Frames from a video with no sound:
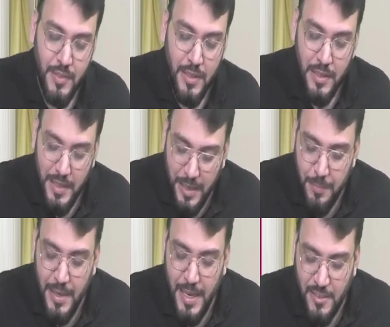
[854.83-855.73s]
Let
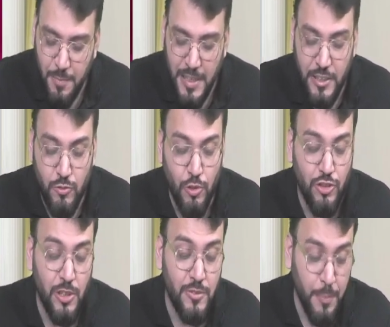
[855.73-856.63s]
me explain this
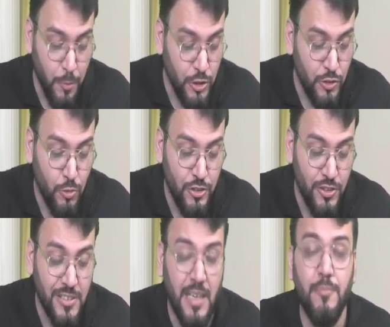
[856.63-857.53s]
question. Suppose this
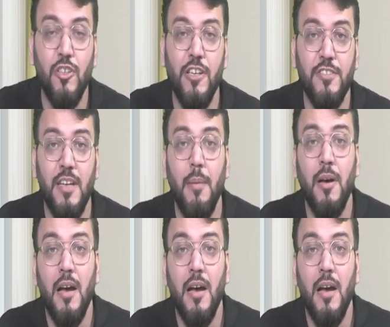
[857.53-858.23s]
questions comes in exam,